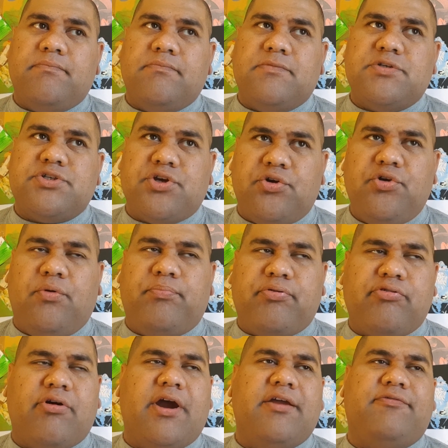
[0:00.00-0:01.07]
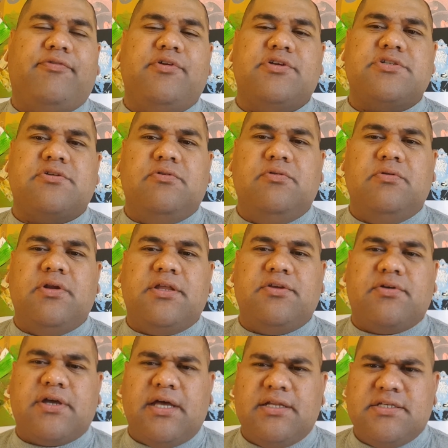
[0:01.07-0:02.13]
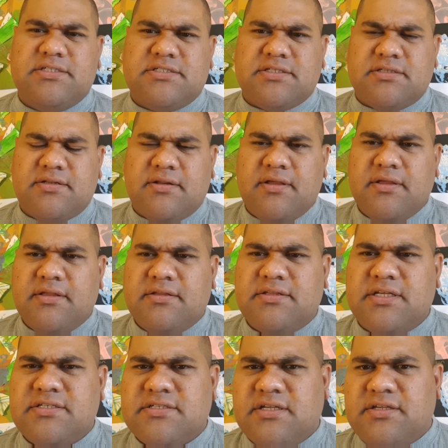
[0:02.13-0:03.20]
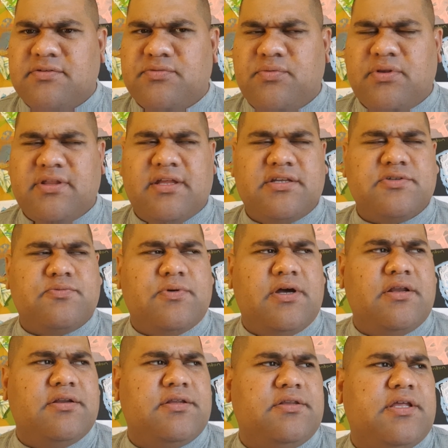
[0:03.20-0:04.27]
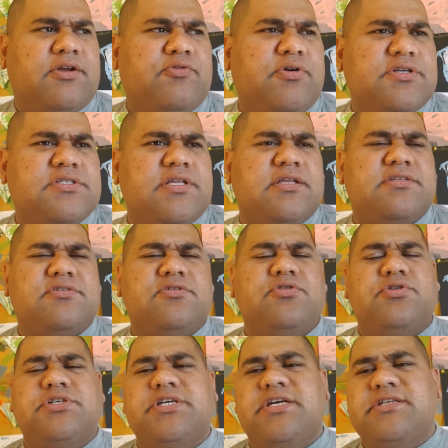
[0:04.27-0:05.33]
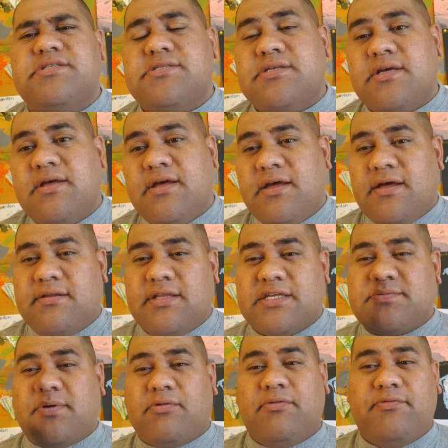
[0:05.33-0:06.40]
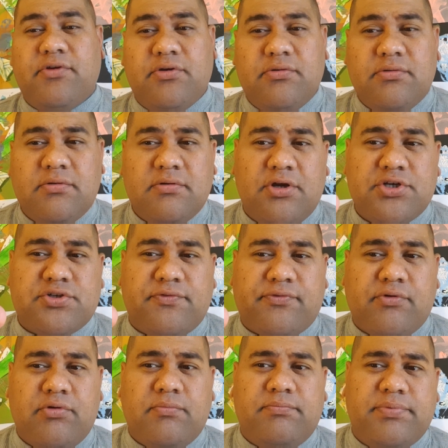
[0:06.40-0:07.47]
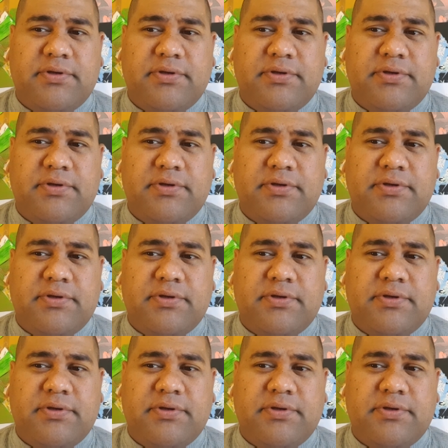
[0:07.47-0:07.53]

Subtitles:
Show your pride for your school and your colours and things like that as well, and the crest that's on your chest. That's my review. Herschel Froome.